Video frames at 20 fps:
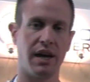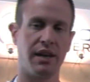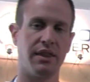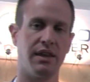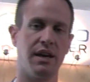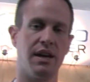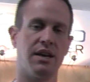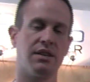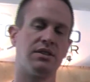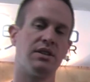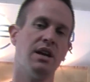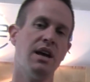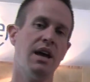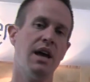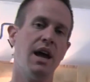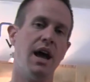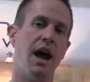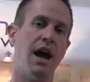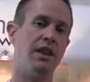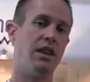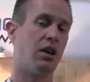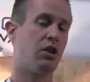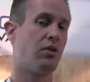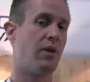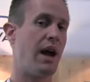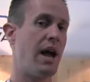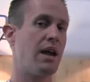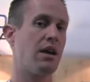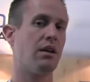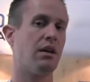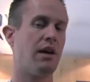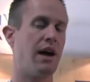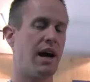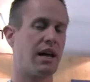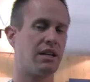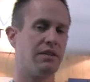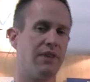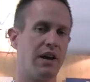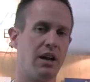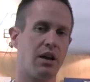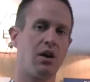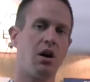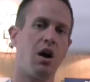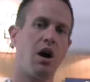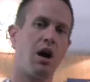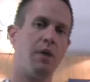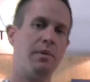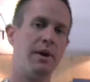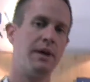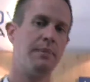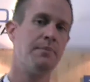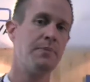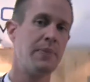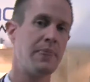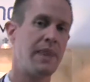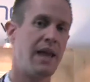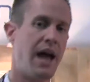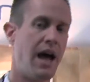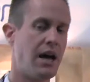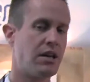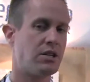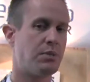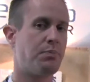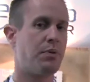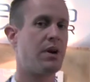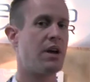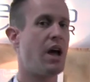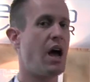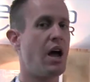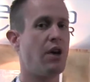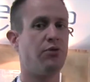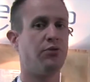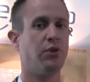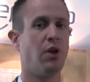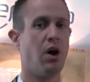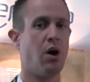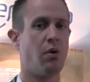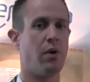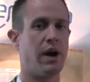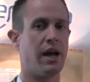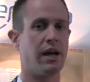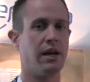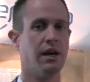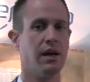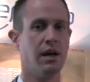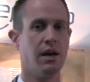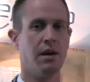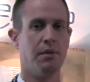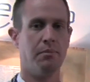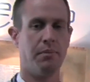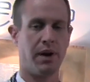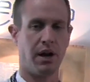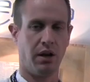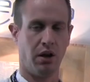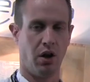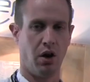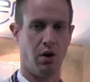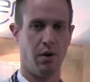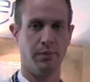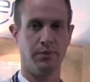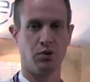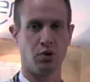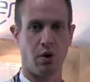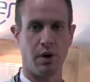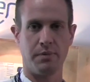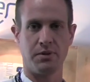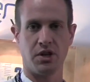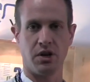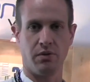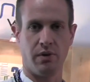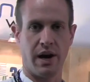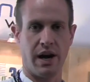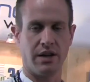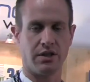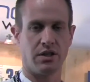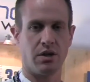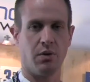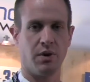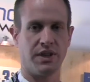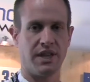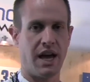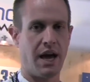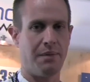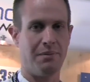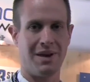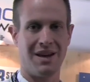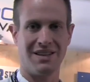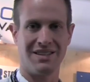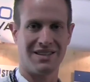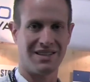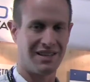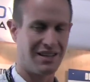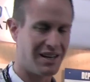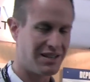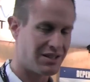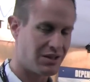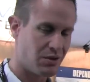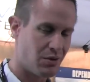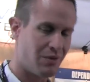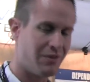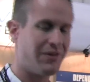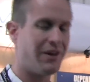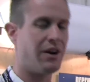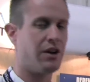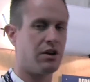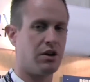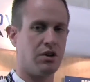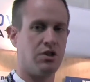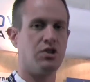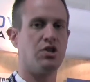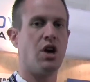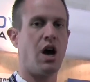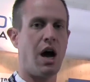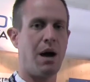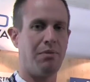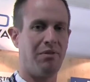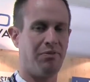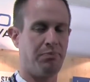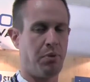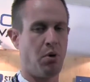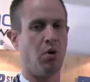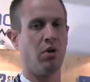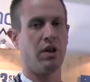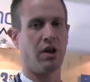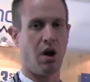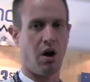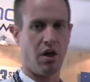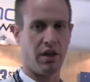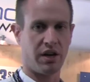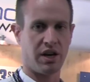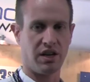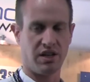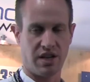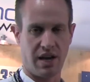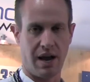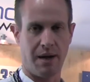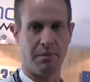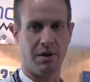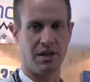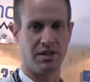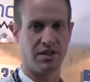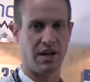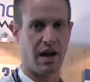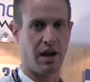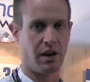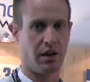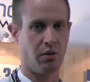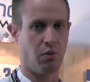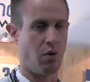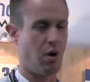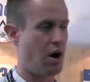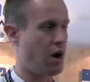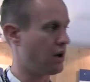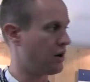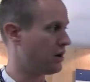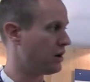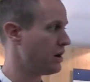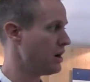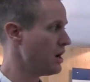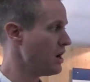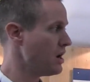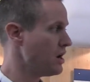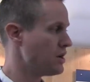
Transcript: like this. And the granular activated carbon, it has a pretty high flow rate, but a low absorption rate. And so what that means is it doesn't do a very good job of pulling all the contaminants out of the water.